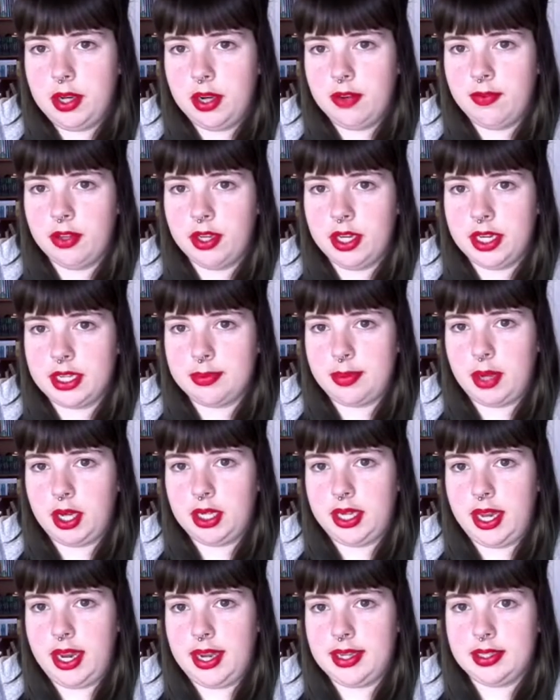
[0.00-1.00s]
done for the next
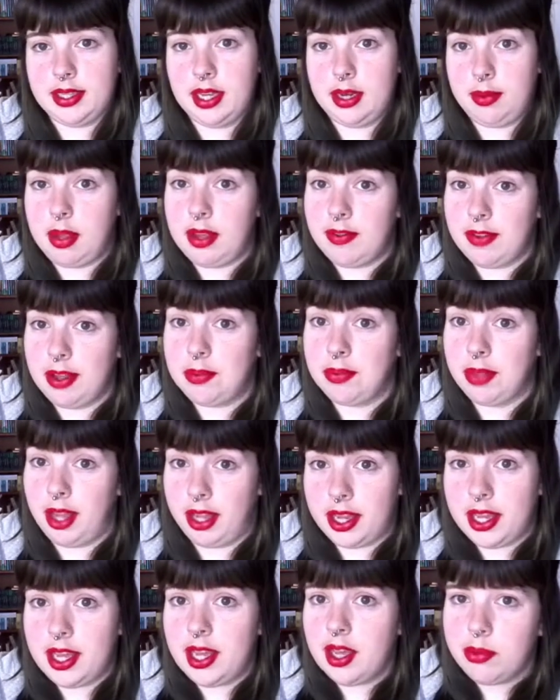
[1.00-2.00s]
podcast. And if I'm
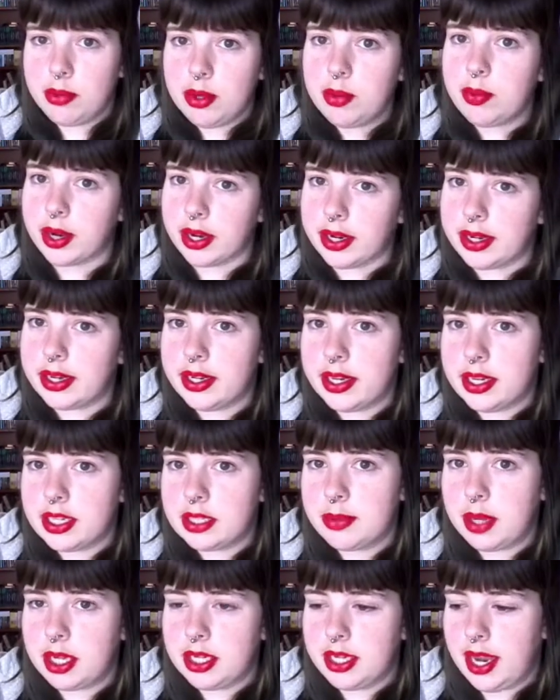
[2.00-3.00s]
lucky, I'll be wearing it
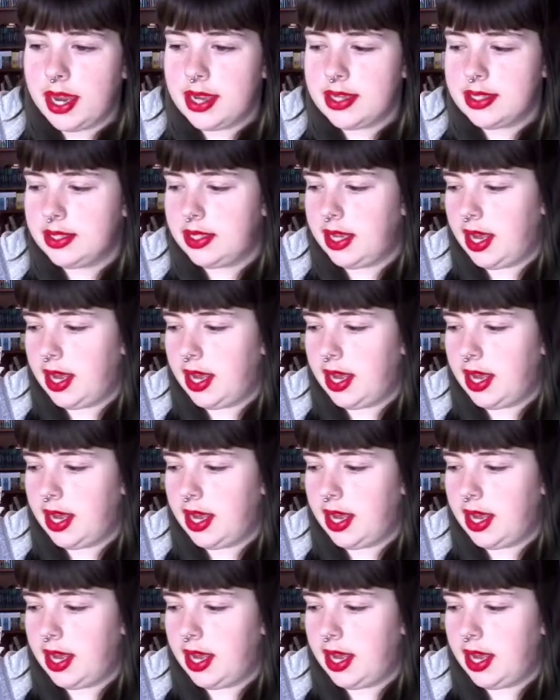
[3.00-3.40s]
next podcast.